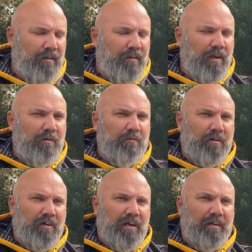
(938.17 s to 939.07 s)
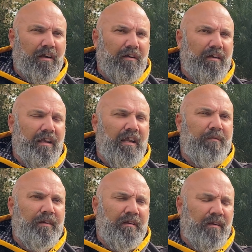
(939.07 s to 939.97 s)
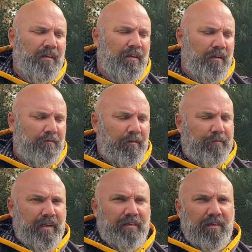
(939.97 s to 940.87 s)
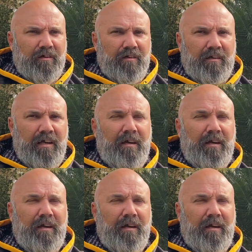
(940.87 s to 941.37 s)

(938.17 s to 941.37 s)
Knowing what I know, even reflecting on